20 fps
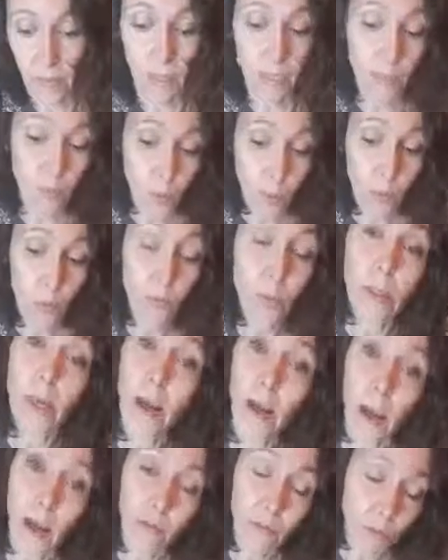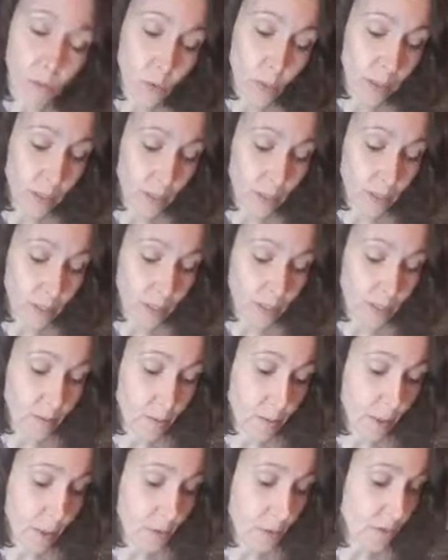That's probably half the recommended
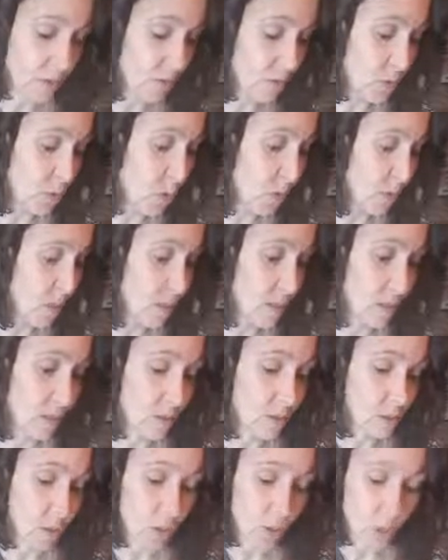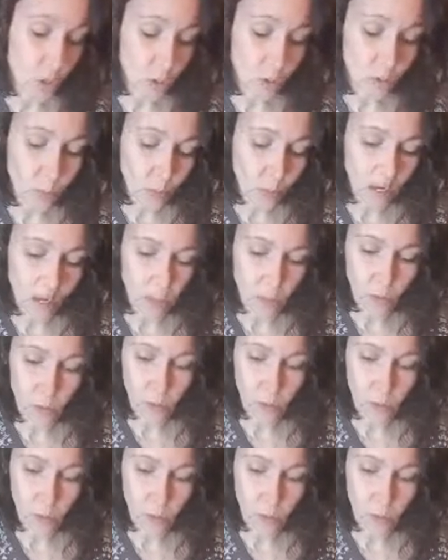amount if you read the instructions, but I